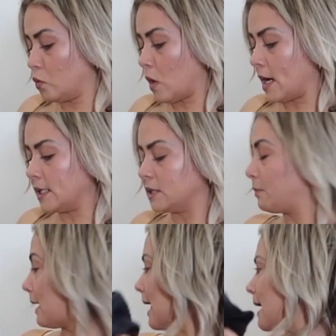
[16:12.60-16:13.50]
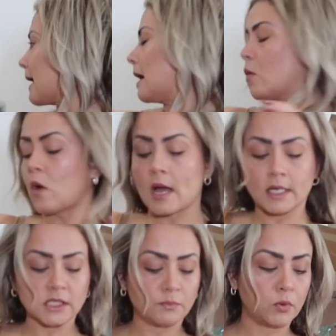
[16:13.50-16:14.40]
one is black and one
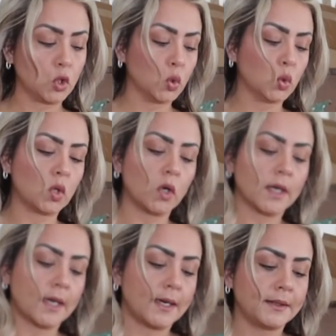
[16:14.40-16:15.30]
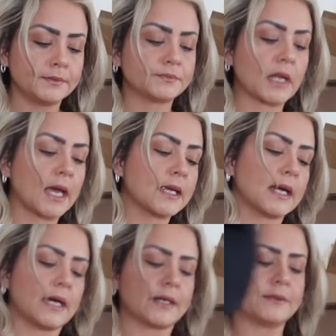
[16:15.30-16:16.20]
is blue. Okay, I
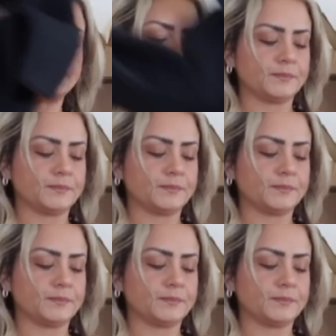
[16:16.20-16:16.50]
got it.